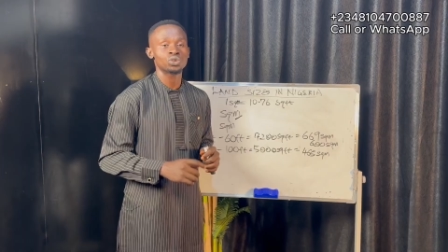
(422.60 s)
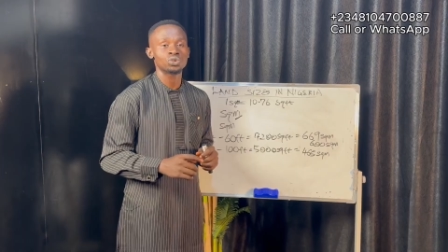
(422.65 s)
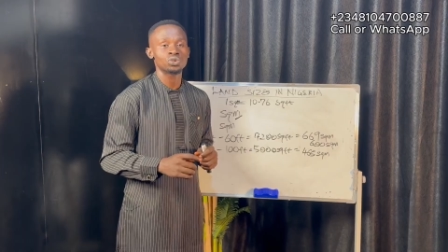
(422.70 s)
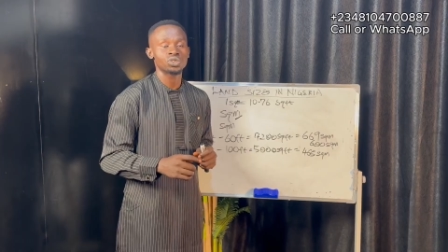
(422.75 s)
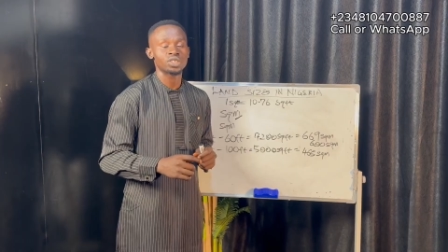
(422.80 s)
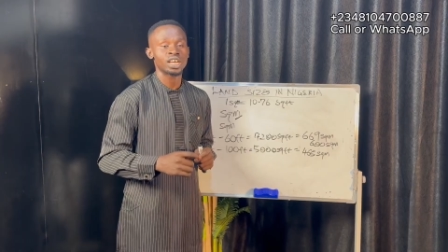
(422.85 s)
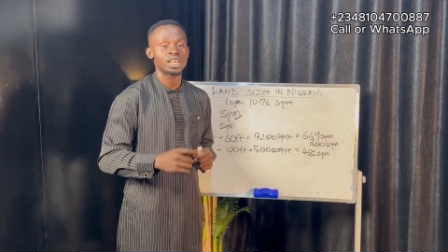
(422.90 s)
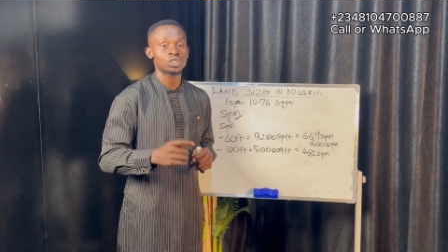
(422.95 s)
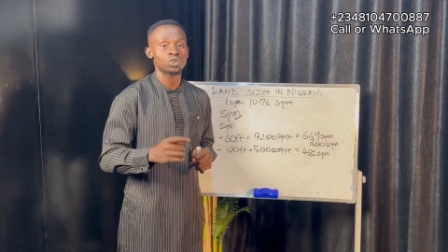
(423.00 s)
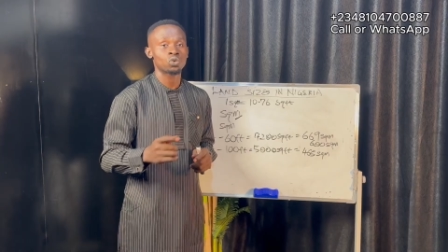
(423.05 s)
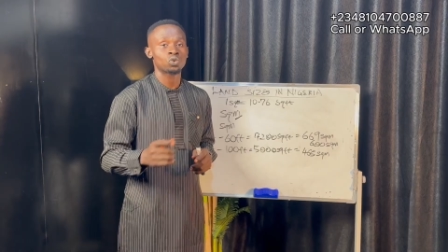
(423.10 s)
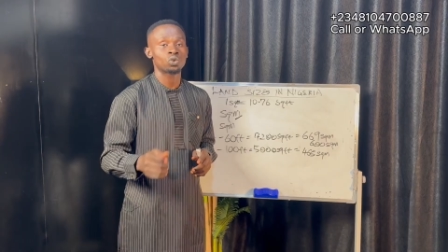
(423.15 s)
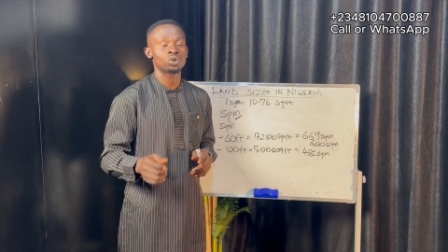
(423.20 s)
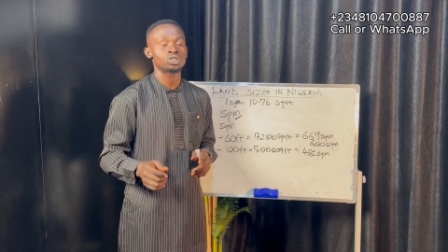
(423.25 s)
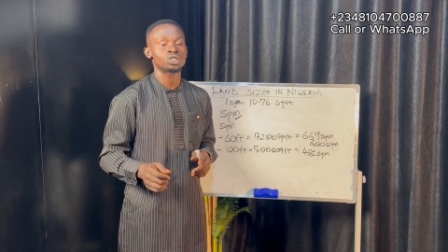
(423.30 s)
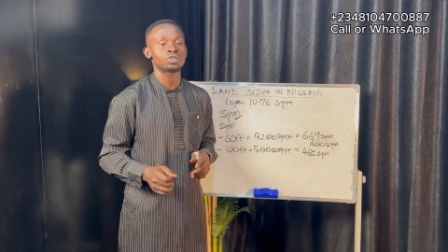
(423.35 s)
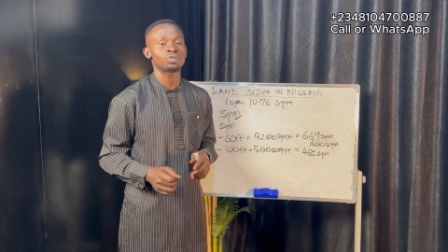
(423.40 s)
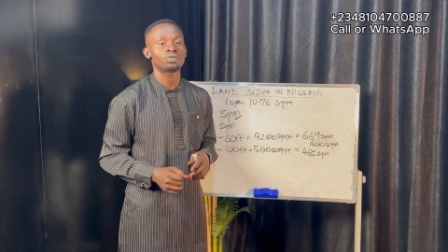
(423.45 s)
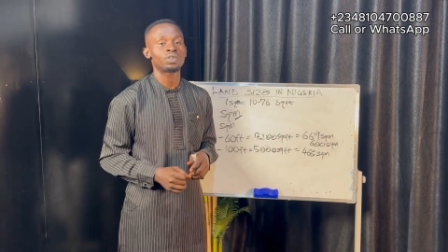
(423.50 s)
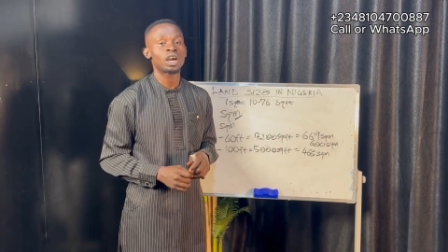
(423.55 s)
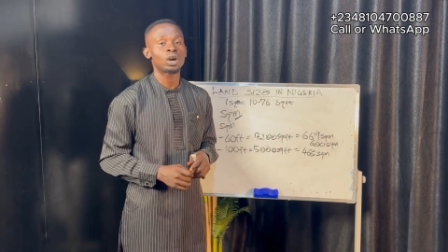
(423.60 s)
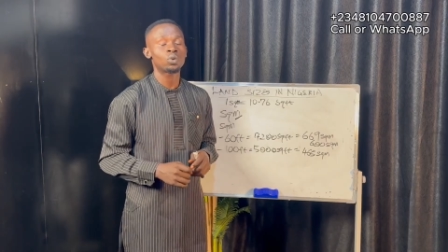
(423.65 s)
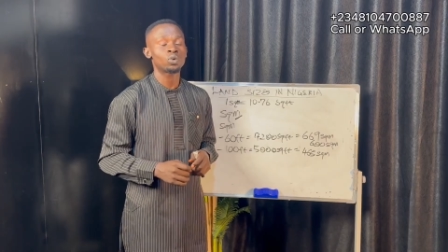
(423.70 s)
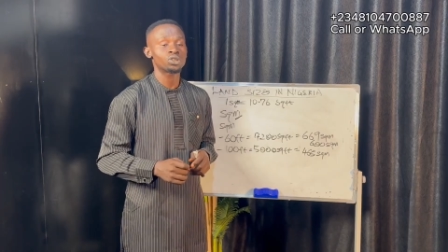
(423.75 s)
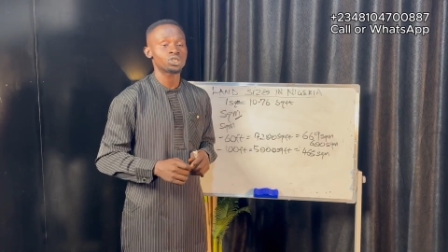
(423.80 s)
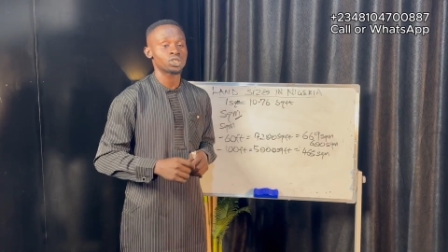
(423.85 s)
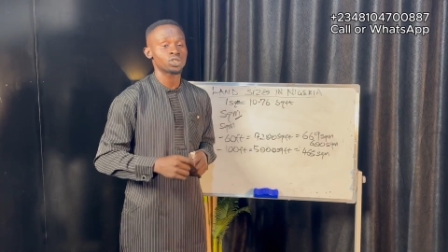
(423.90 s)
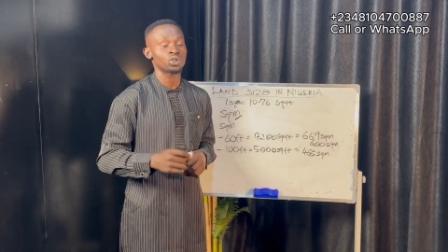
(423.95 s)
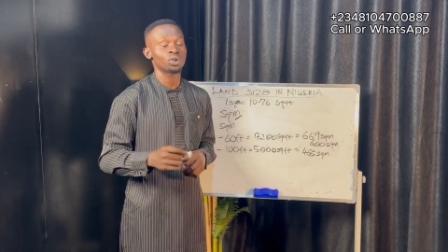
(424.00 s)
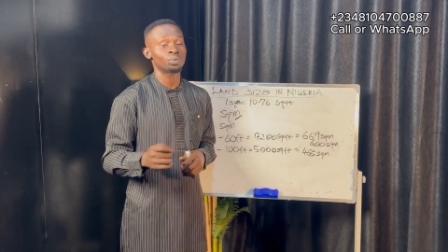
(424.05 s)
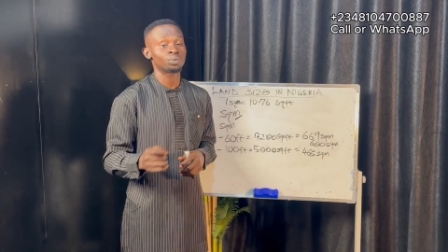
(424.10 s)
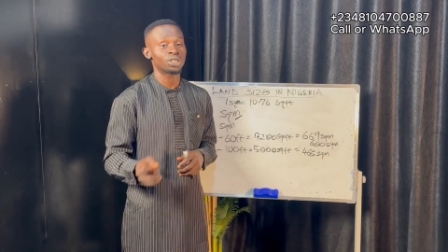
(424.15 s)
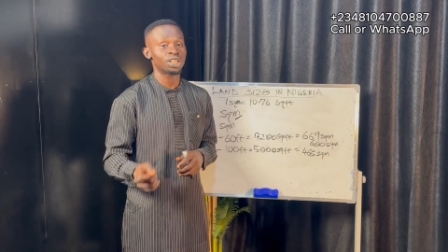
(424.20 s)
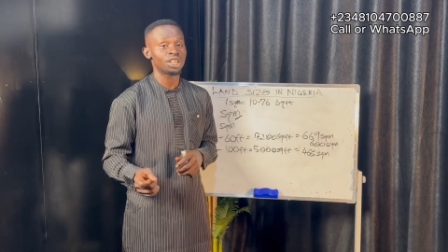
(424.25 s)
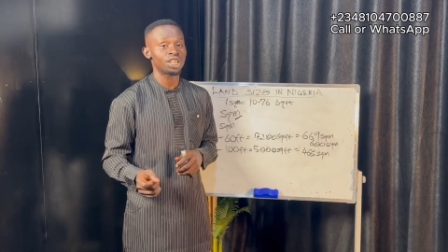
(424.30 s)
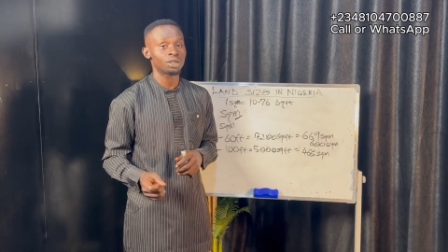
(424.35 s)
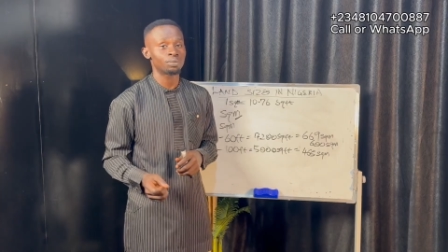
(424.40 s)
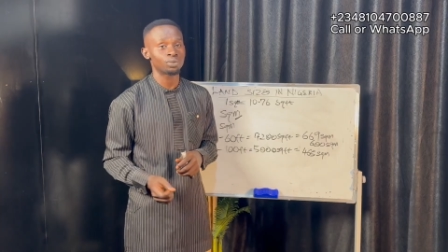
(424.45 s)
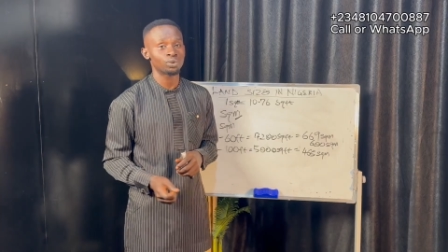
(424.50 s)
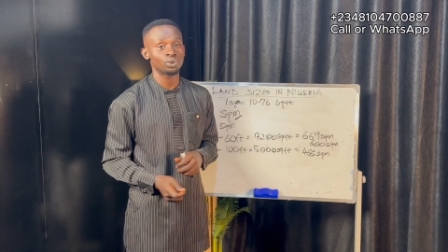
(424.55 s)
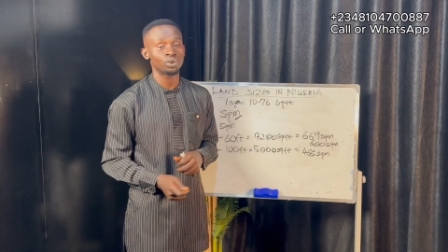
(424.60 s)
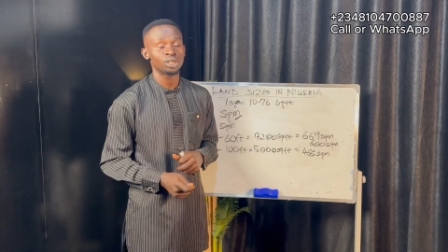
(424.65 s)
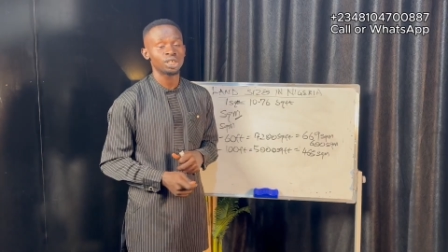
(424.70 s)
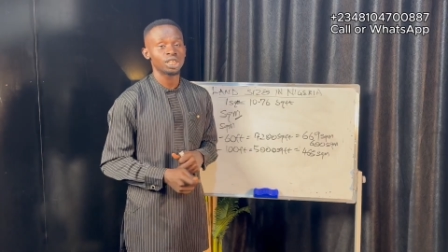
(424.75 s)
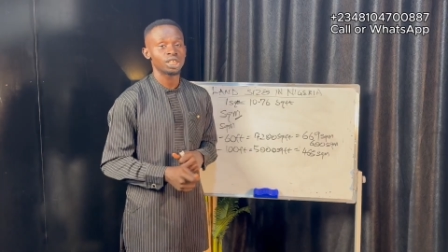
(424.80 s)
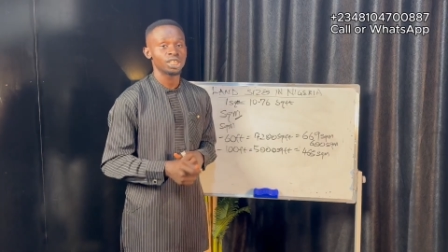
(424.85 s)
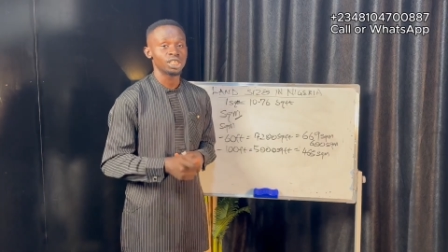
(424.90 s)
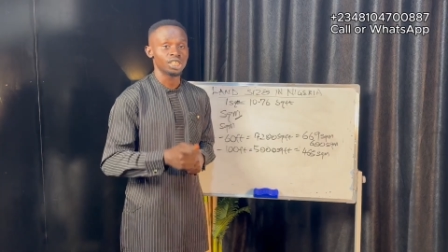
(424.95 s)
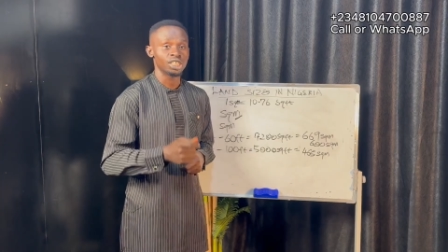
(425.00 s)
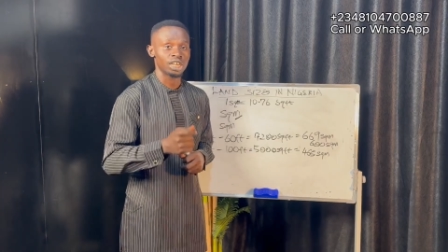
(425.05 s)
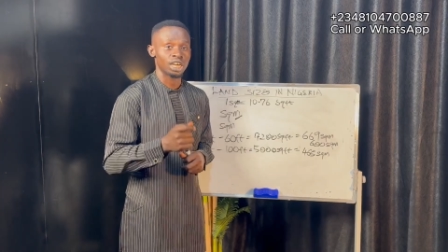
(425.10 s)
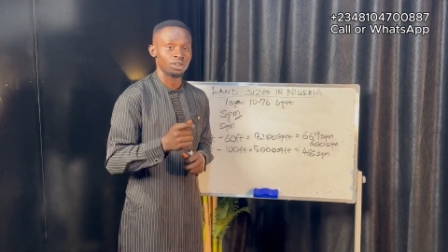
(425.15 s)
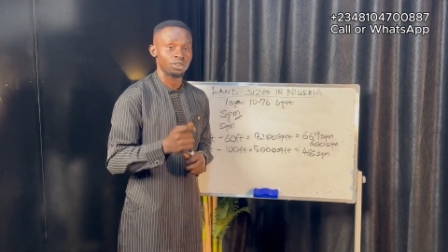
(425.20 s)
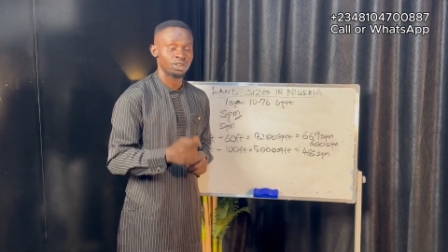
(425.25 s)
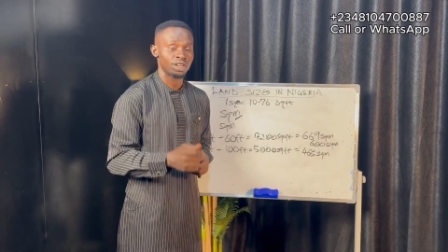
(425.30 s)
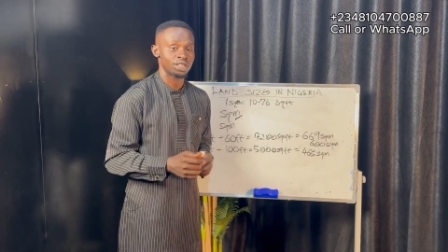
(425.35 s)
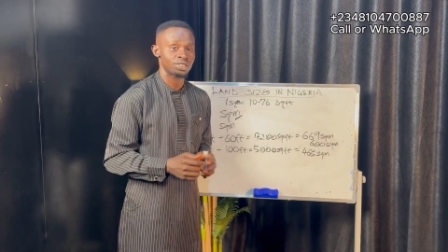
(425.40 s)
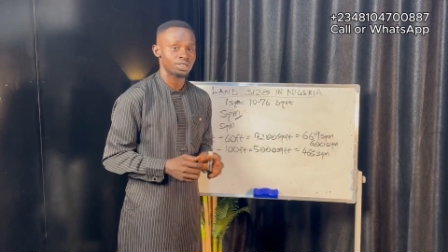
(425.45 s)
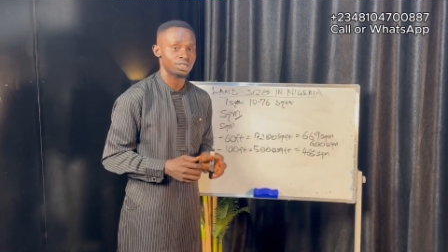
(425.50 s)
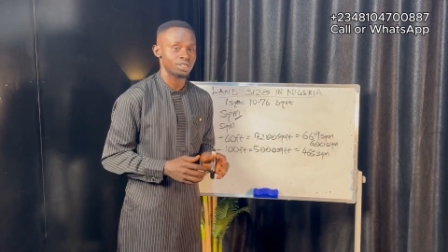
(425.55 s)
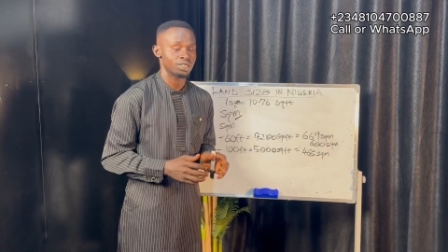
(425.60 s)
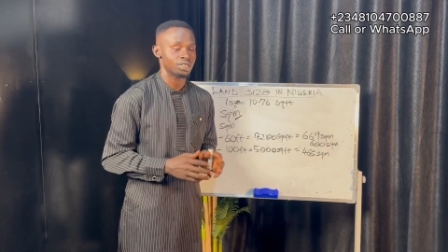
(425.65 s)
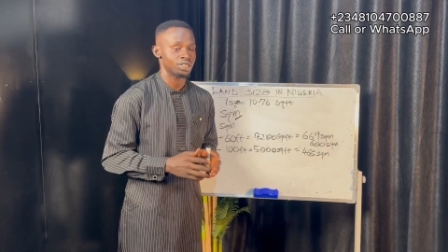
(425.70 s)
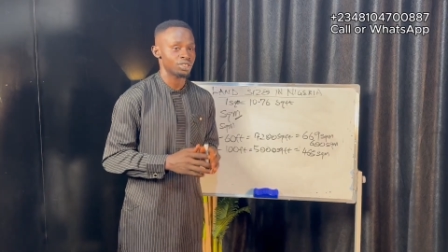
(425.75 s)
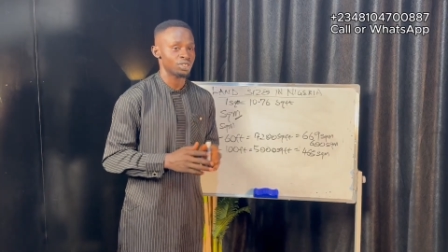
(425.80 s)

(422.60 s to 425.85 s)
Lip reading: to use that to quantify what is obtainable in another state.